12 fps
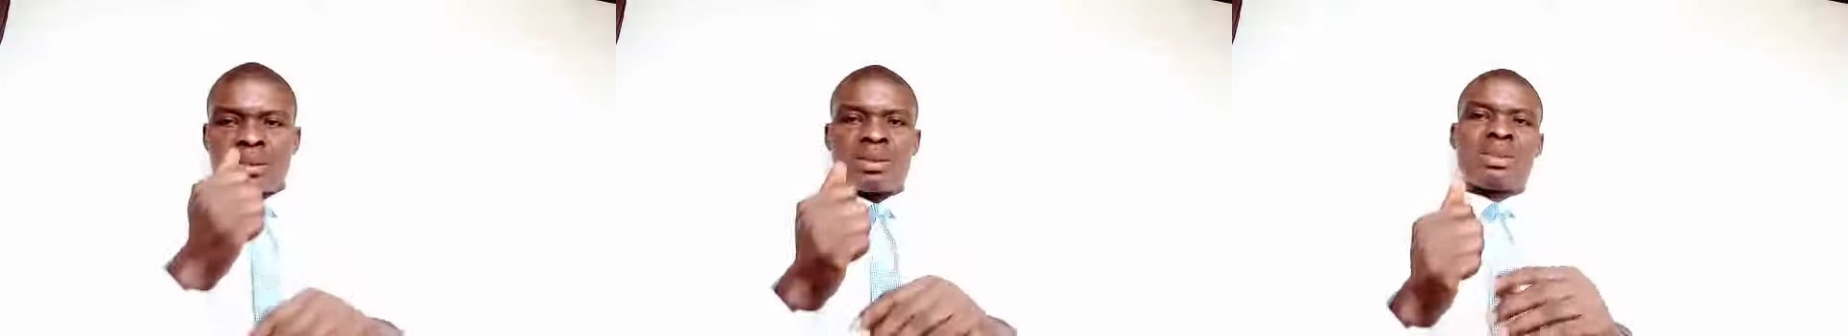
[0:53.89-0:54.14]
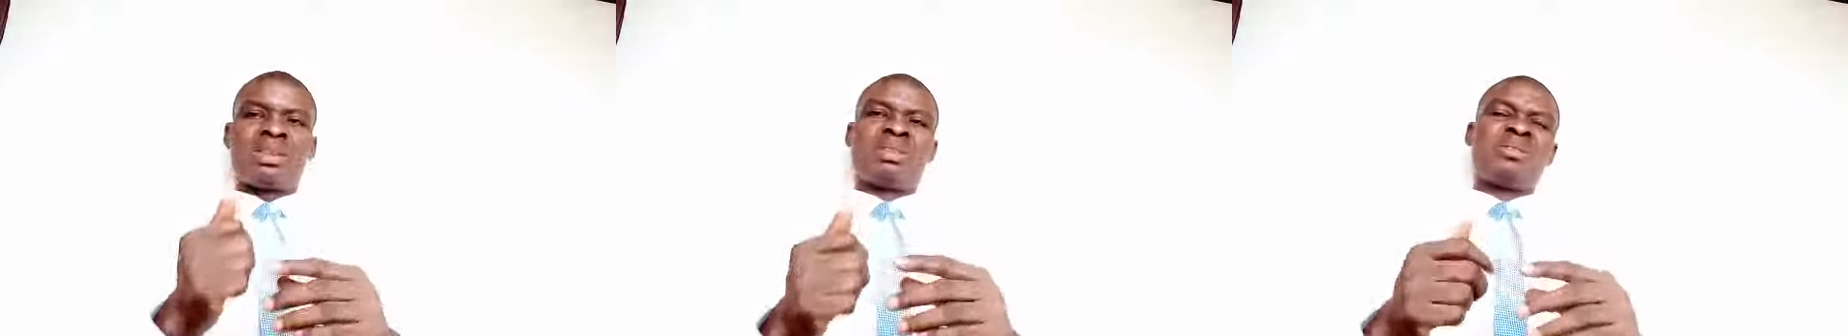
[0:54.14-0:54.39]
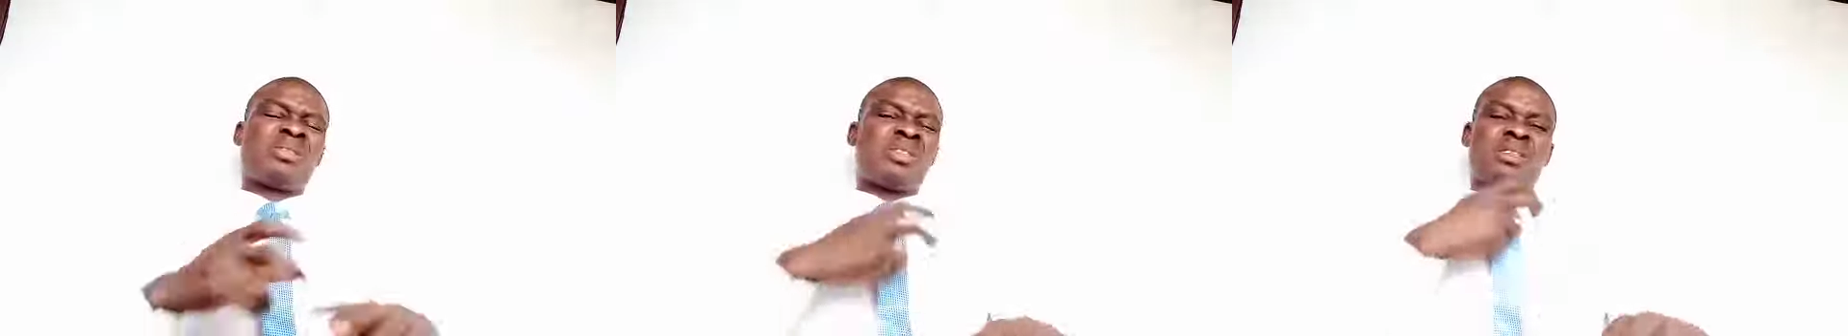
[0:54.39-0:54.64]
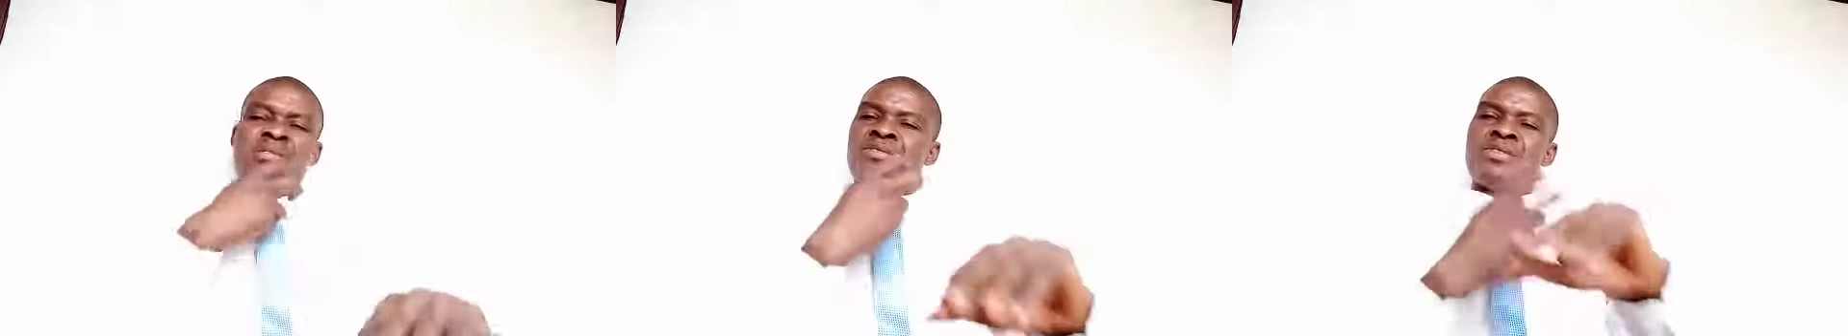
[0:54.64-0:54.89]
to provide a
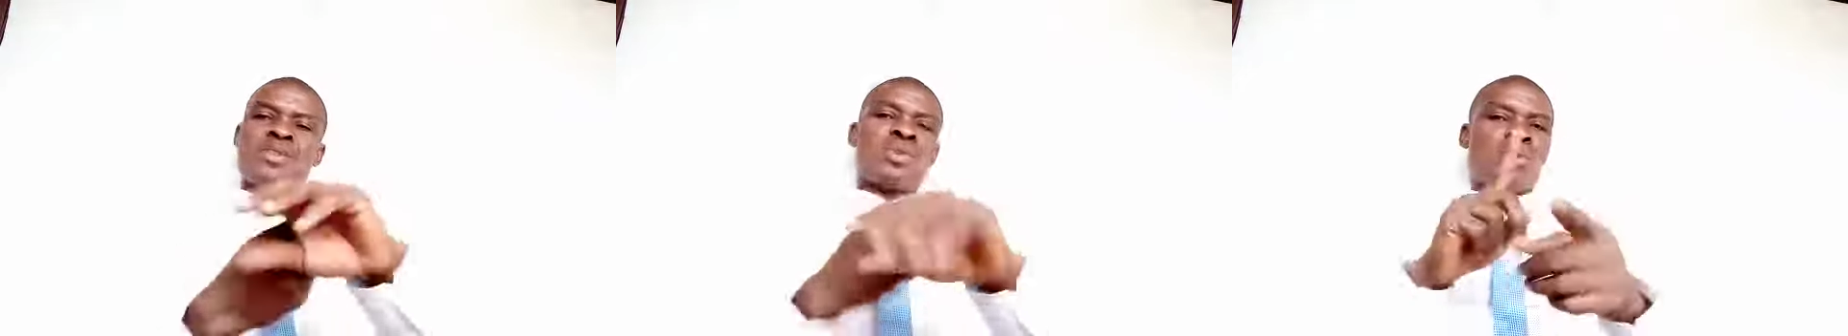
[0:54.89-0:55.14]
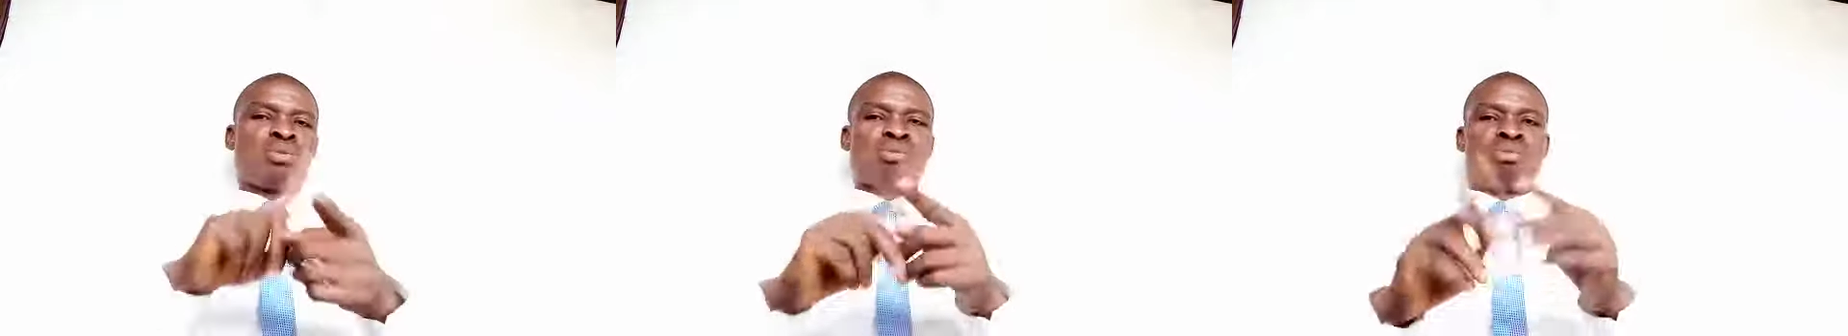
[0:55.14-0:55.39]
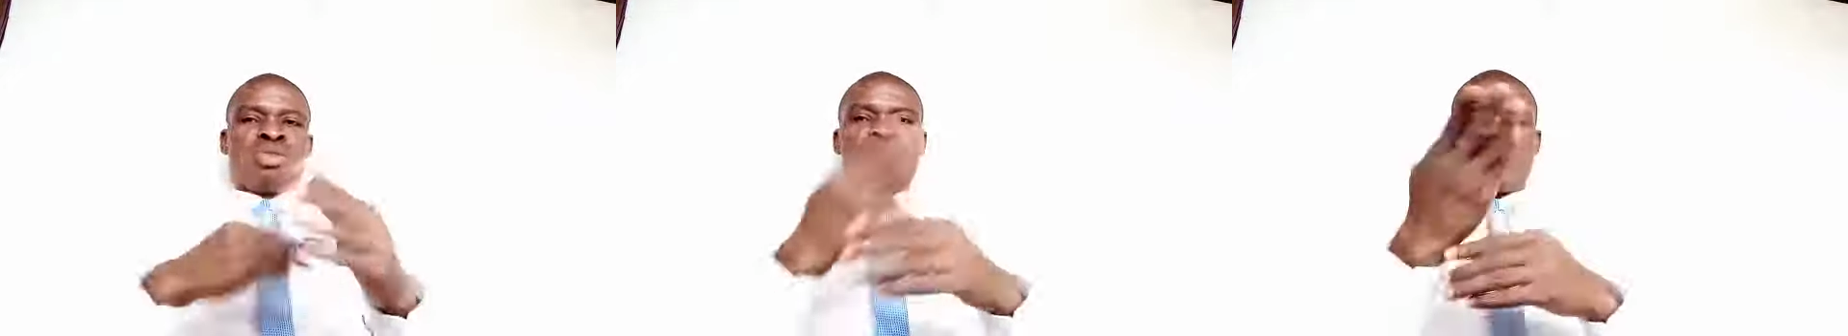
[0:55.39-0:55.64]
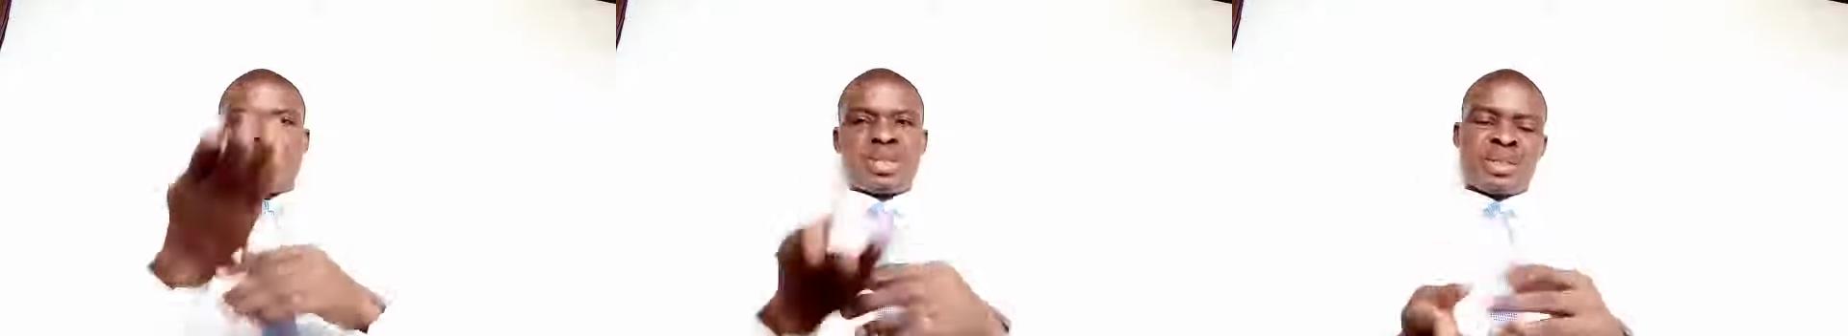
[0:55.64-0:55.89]
good definition of
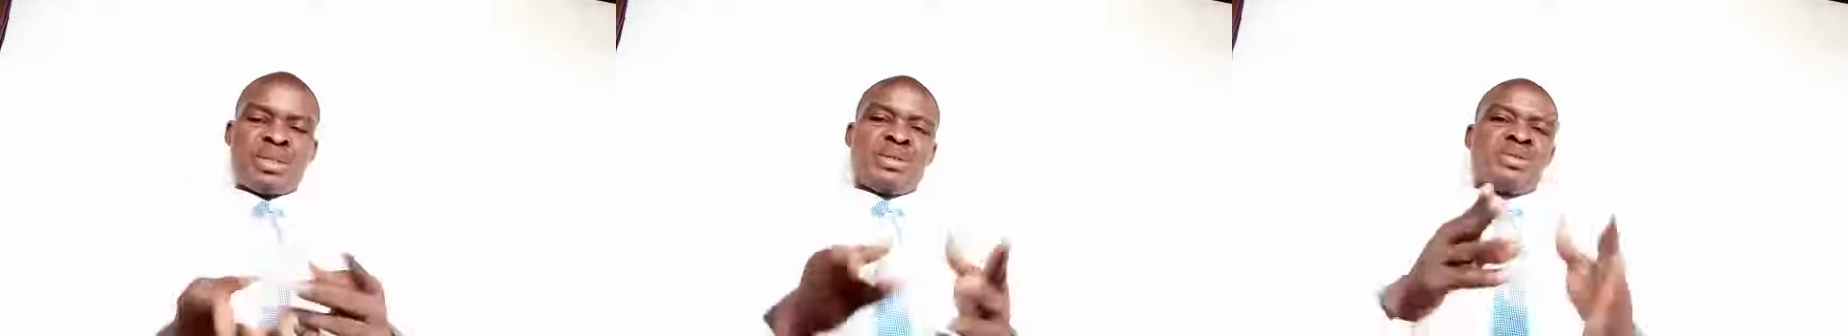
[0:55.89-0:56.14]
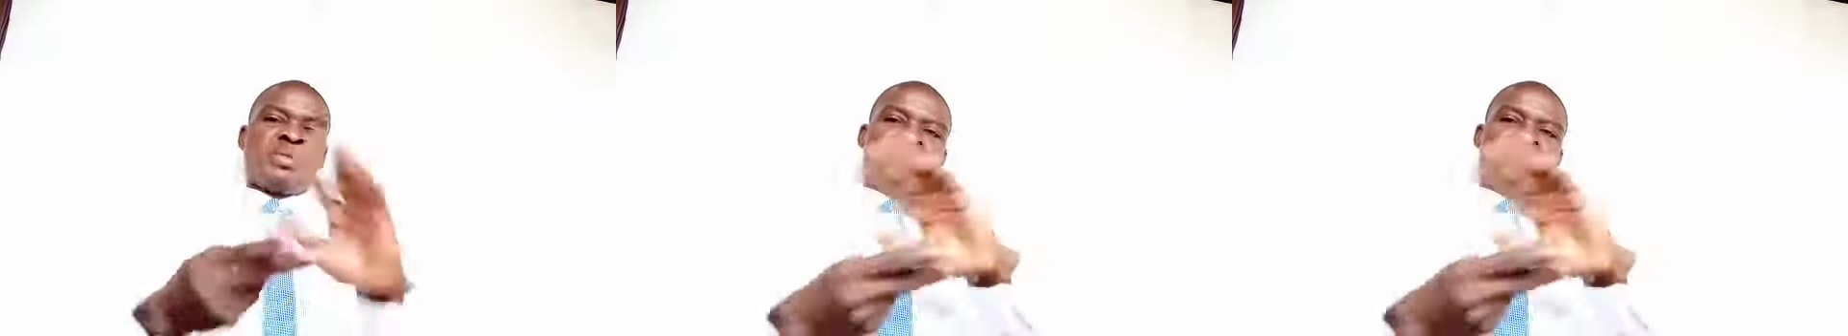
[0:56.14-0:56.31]
poetry.